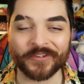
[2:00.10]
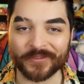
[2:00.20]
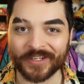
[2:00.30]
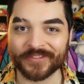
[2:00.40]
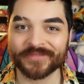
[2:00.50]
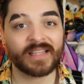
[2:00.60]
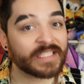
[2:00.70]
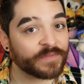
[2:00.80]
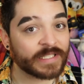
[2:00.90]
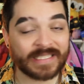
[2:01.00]
the road.
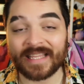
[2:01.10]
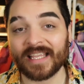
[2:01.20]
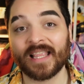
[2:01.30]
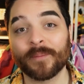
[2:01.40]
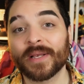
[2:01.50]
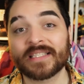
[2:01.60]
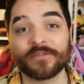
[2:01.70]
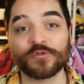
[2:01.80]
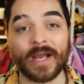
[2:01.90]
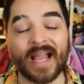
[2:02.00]
This feels like the Olympics
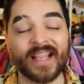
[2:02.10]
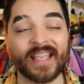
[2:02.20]
of drag.